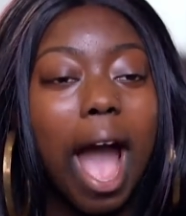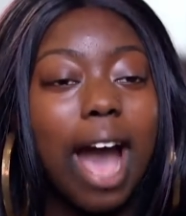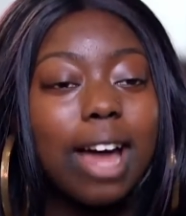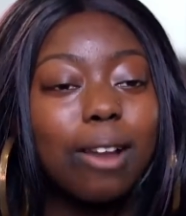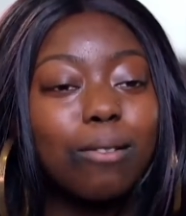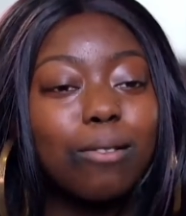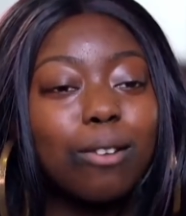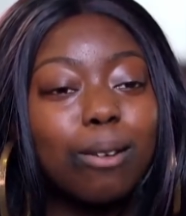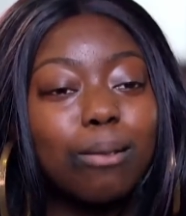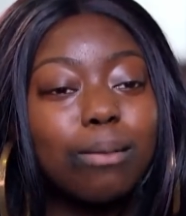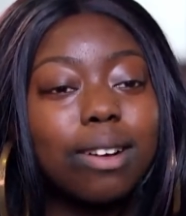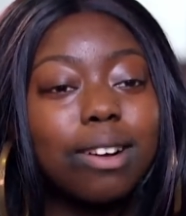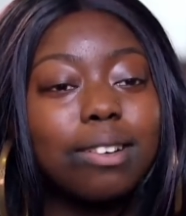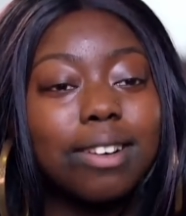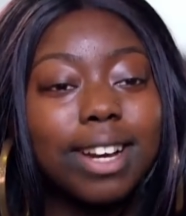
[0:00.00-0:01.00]
and I'm
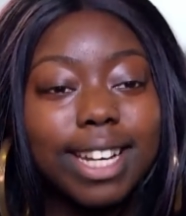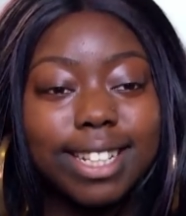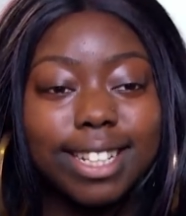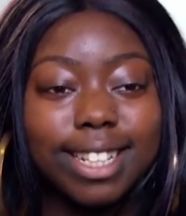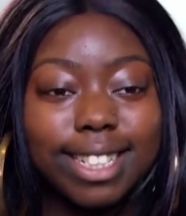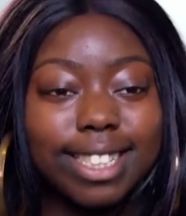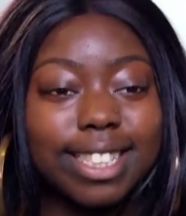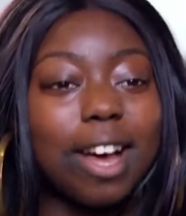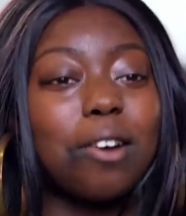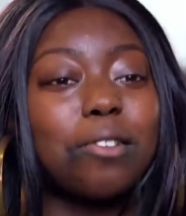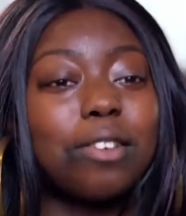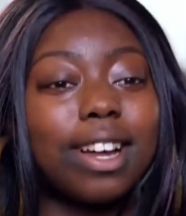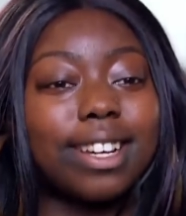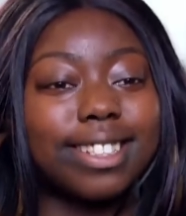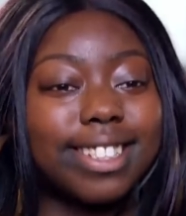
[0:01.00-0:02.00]
from Croydon in
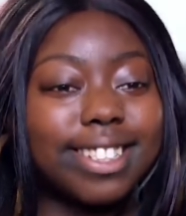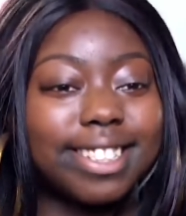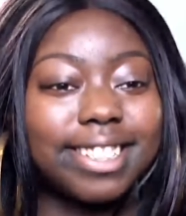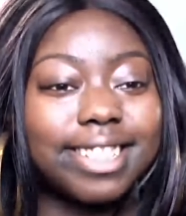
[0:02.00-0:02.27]
South London.